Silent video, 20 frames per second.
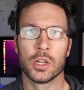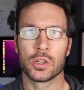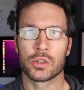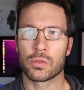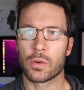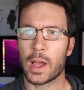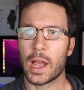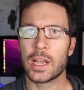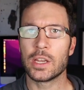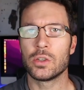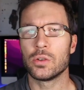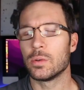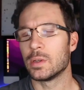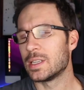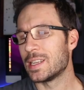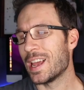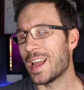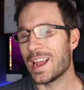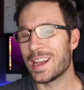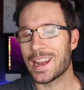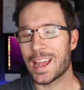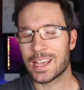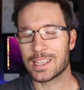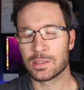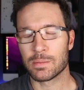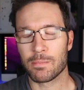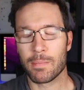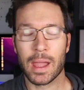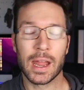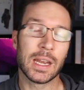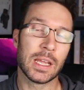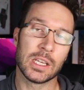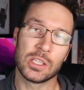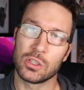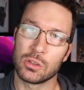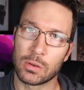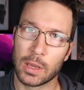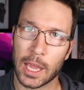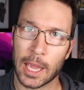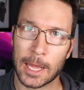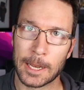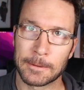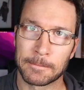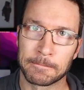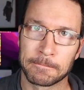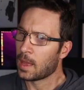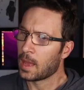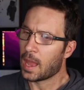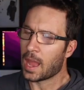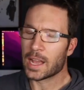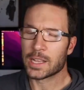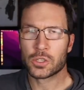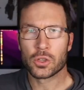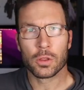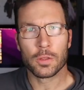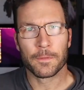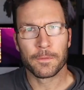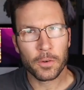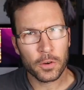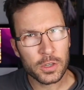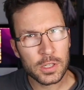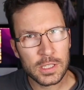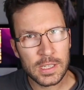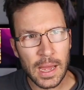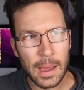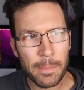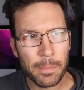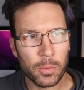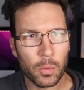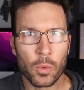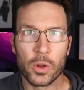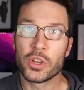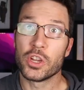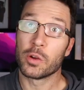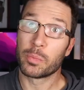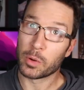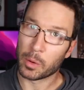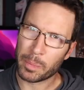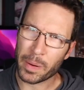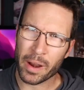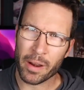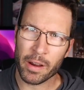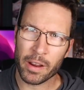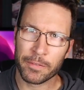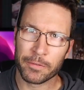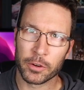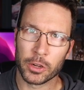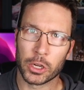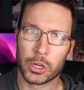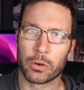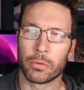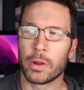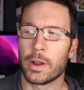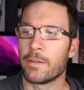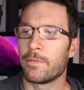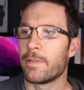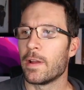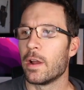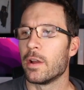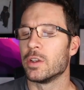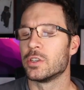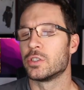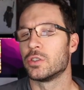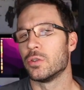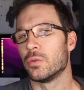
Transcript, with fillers: try to attend as many as you can. And so the first step when you're preparing for a career fair is